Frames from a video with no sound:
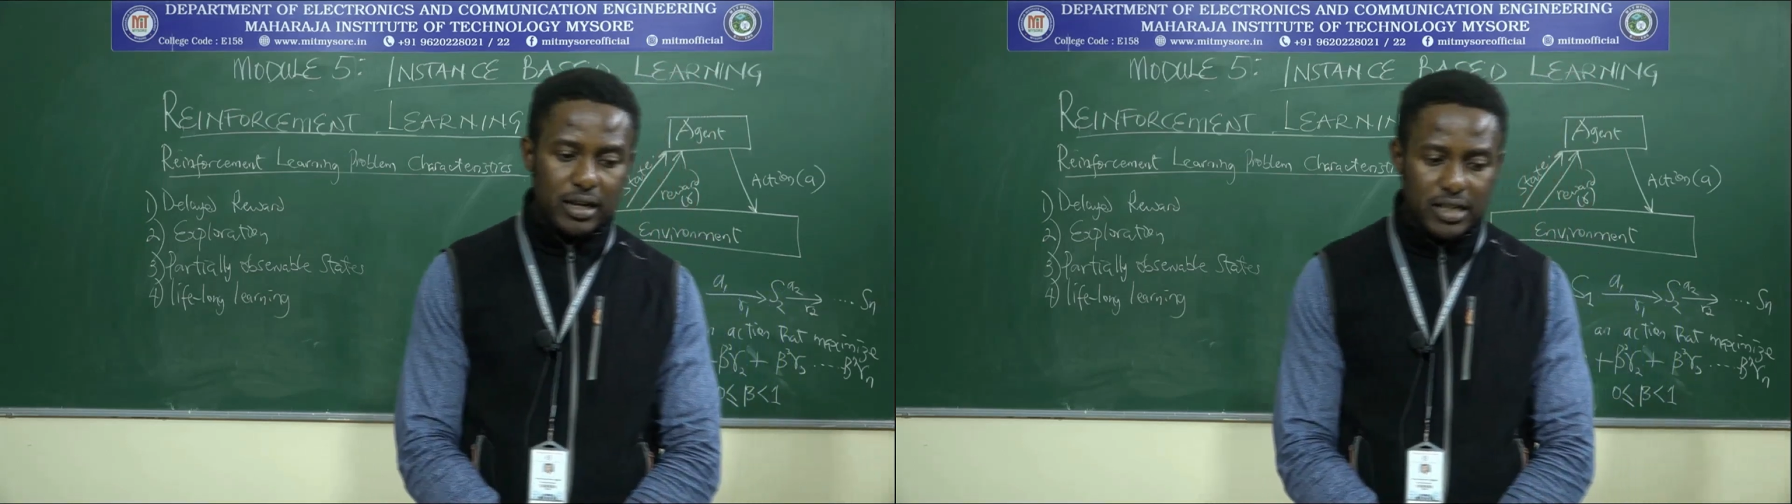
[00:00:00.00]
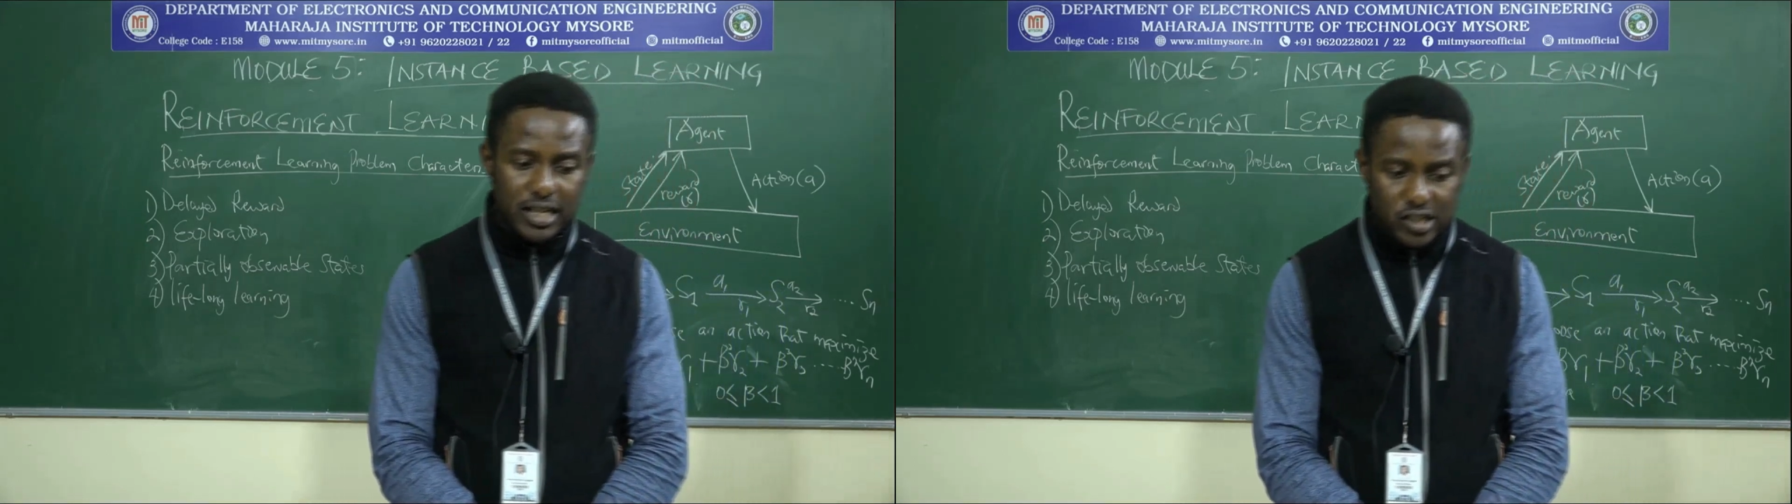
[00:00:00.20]

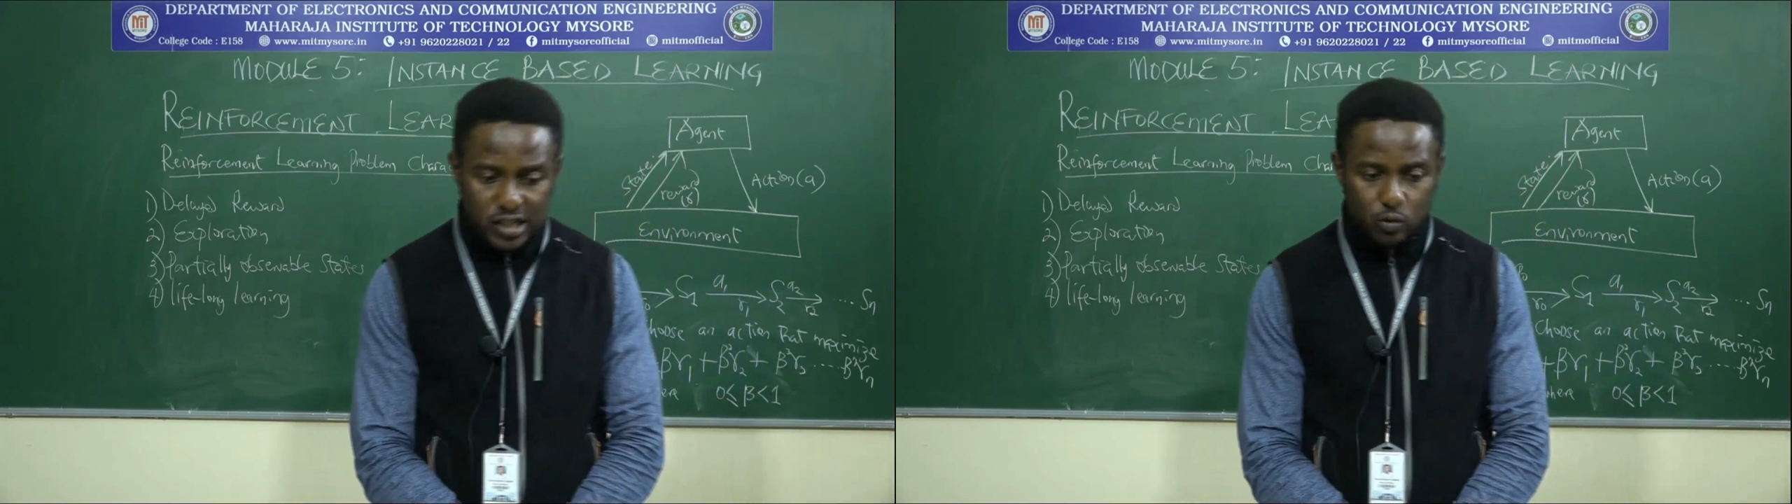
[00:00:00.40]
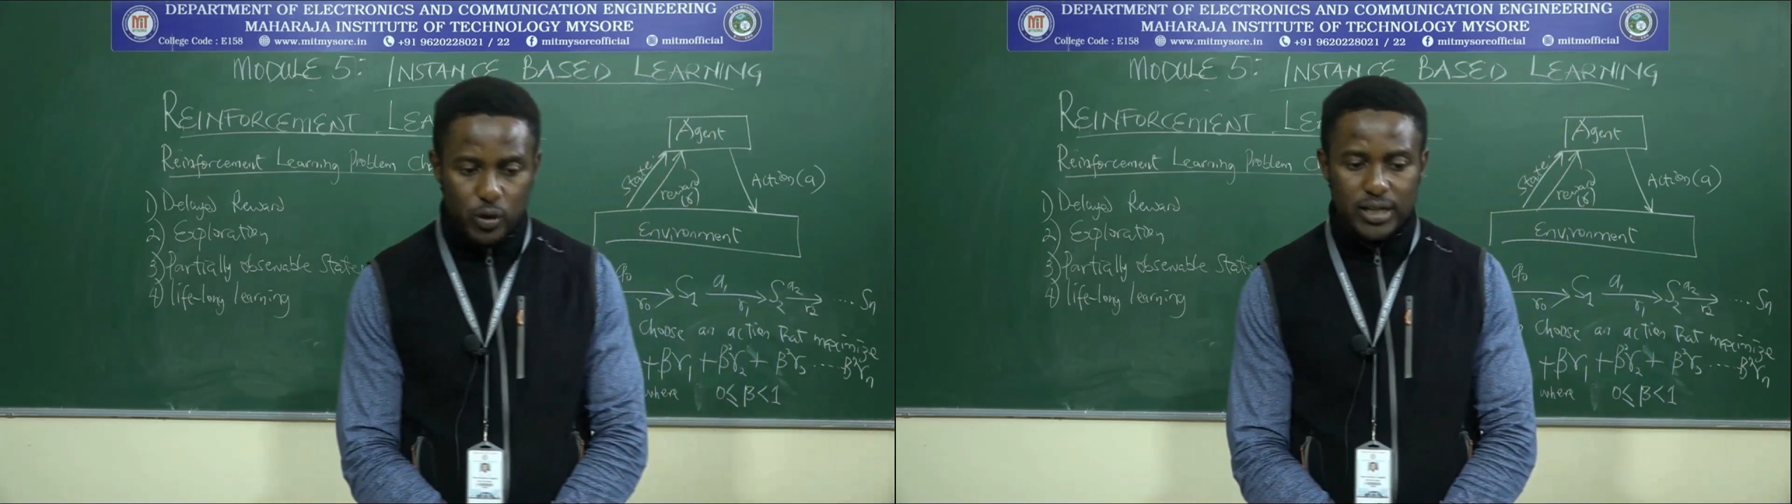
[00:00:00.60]
in each
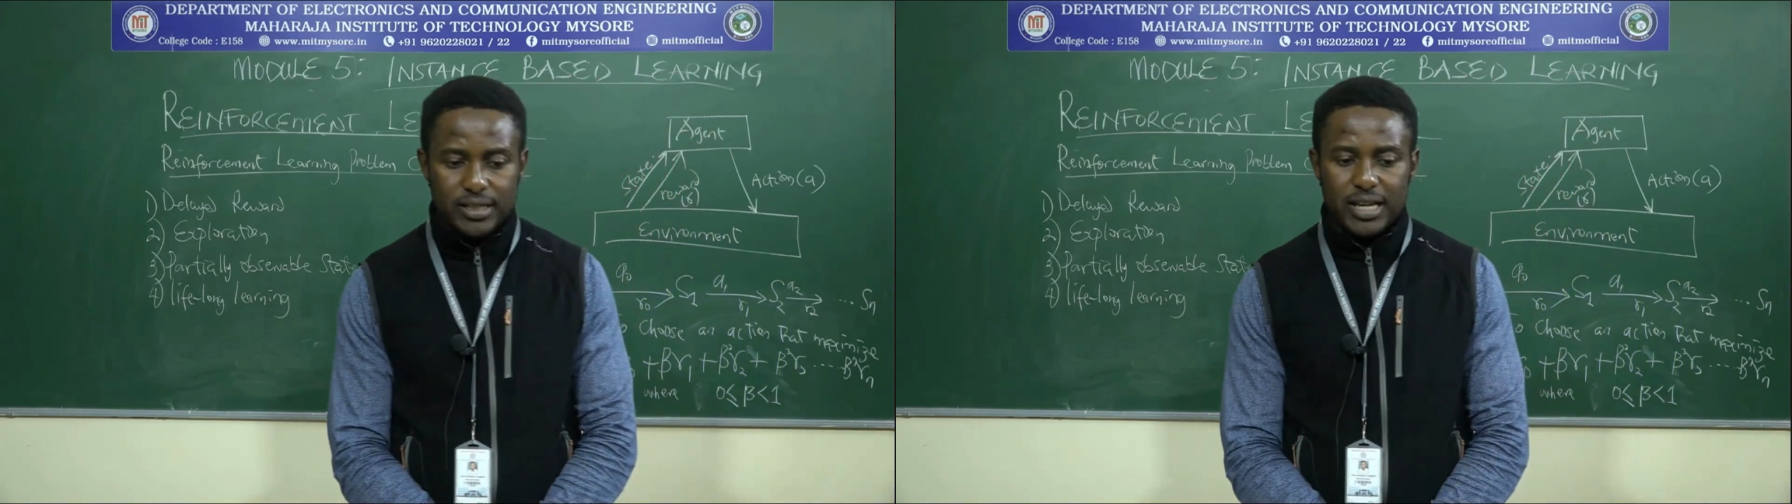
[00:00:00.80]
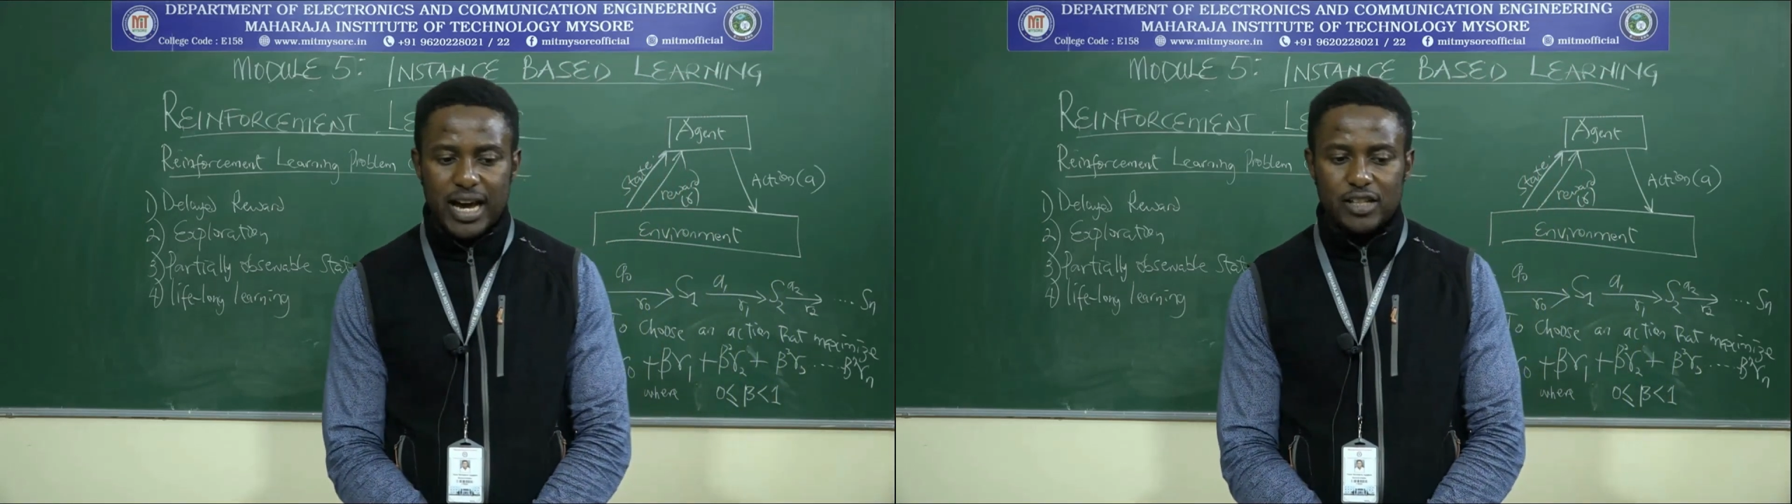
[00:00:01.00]

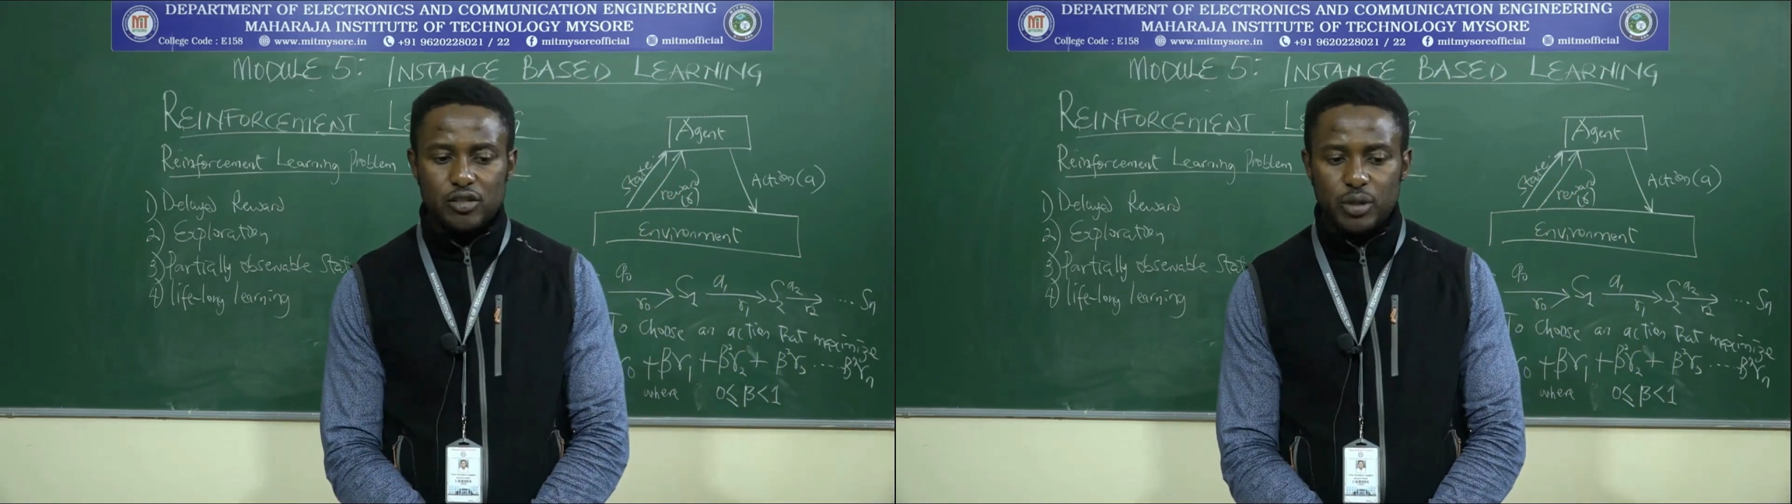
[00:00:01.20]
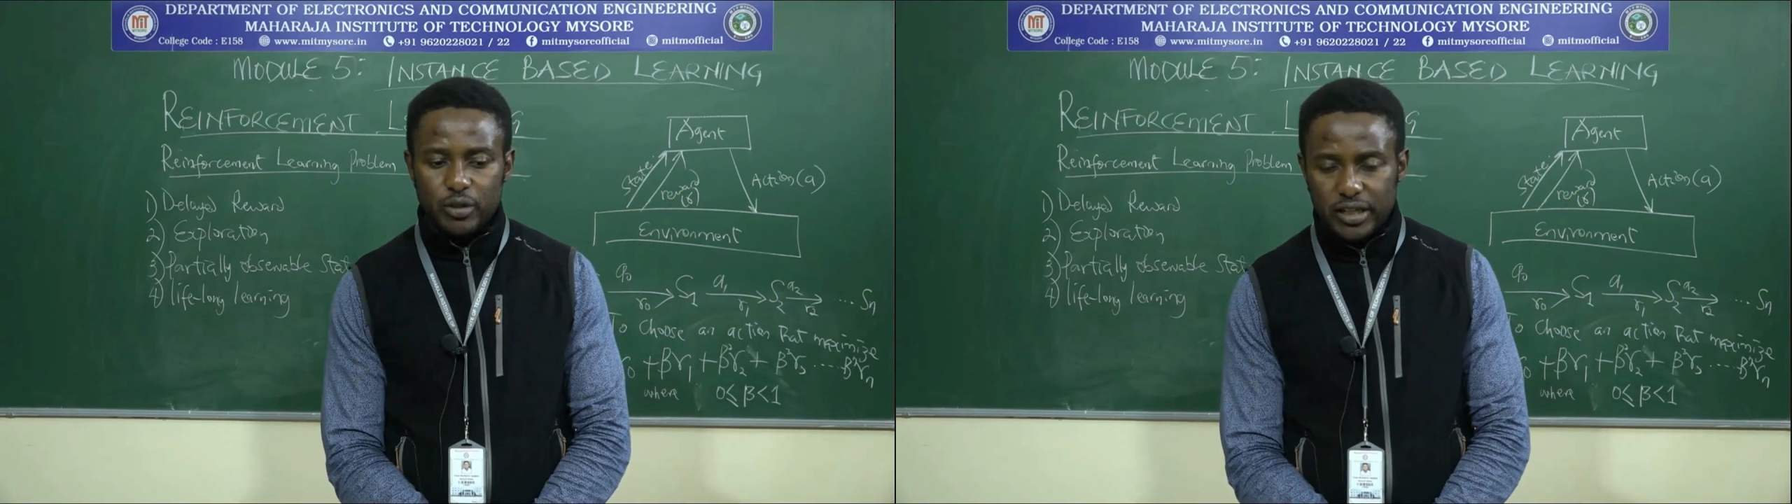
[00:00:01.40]
sequence are
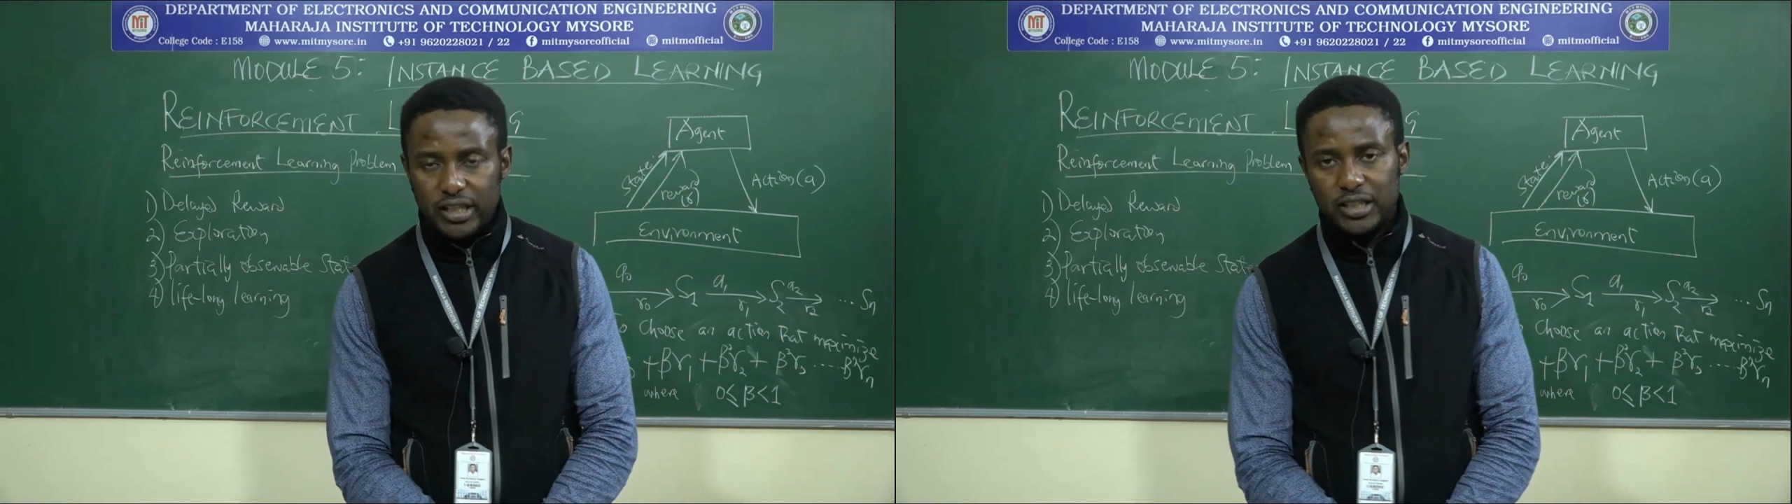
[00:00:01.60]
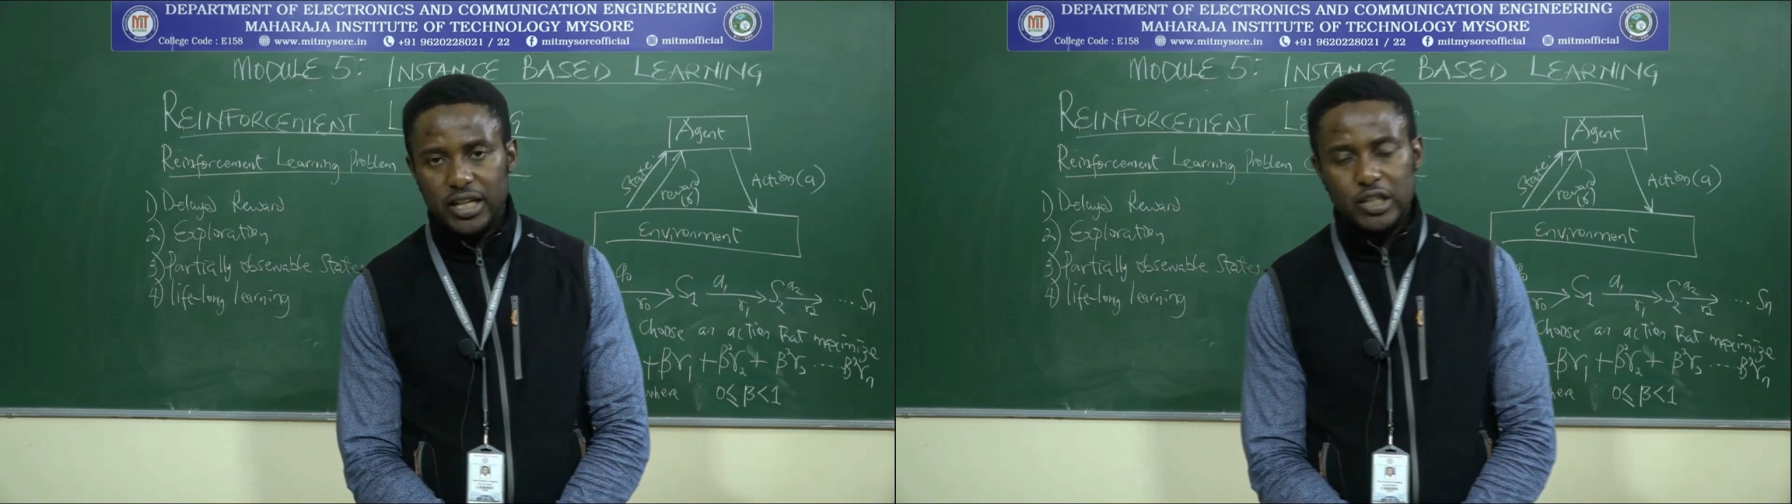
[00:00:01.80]
to be
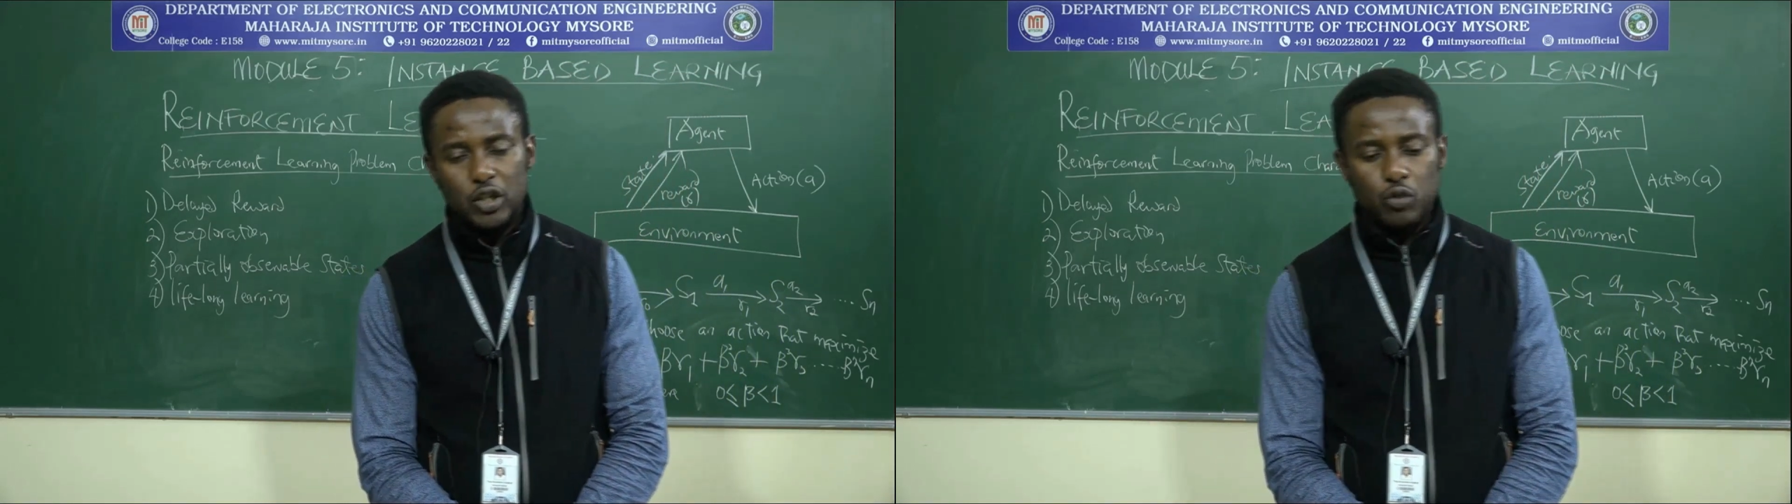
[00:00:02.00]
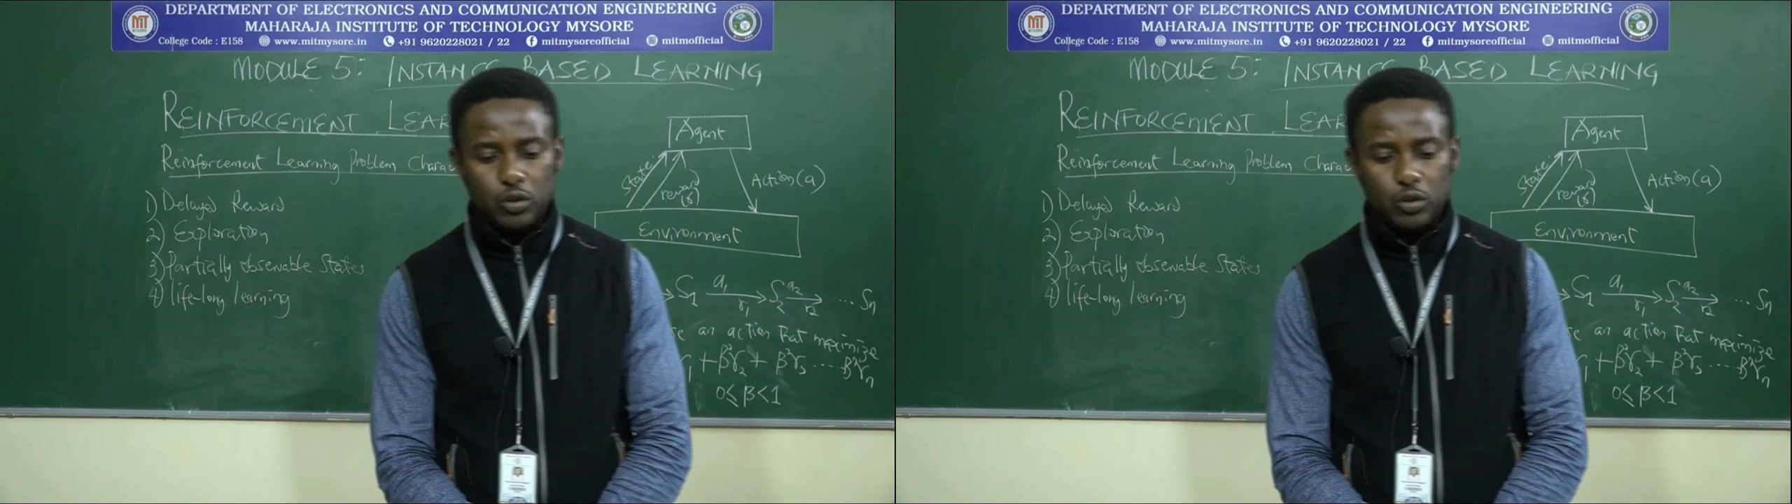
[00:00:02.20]
credited